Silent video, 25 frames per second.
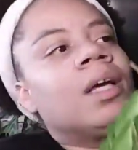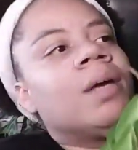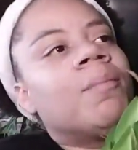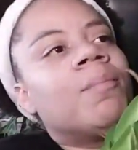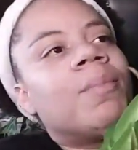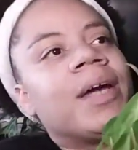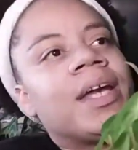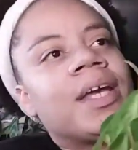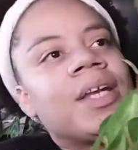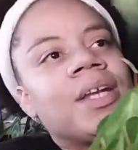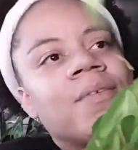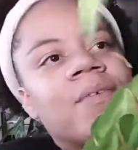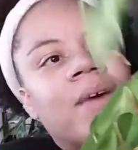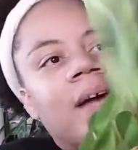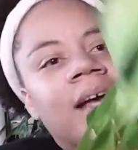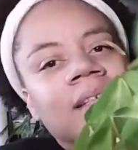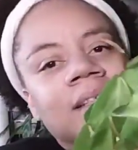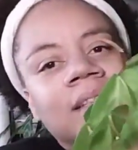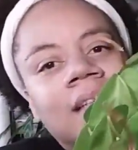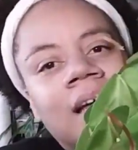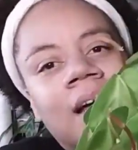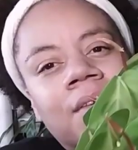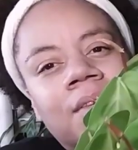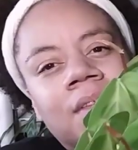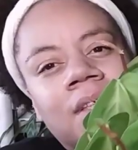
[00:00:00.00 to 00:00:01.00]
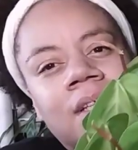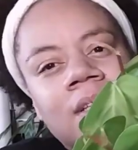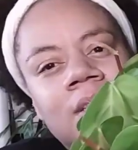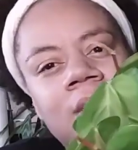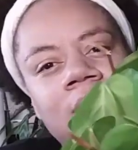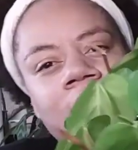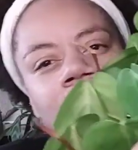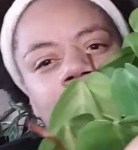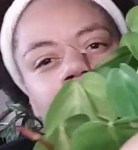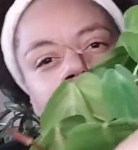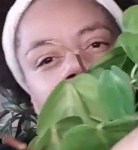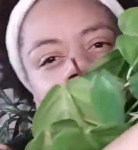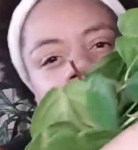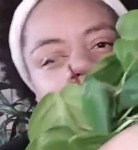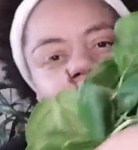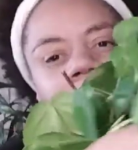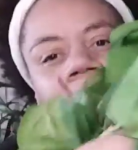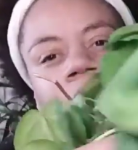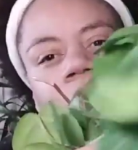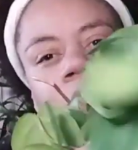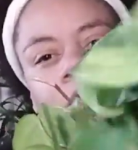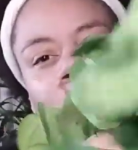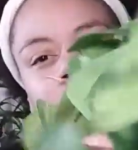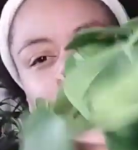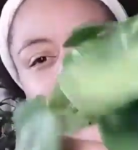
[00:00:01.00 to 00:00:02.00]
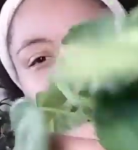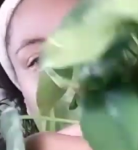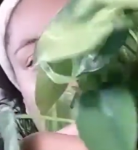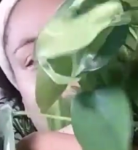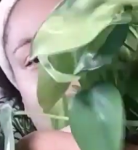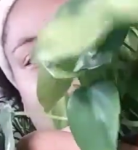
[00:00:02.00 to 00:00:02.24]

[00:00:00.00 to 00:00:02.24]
But anyways, now this compared to the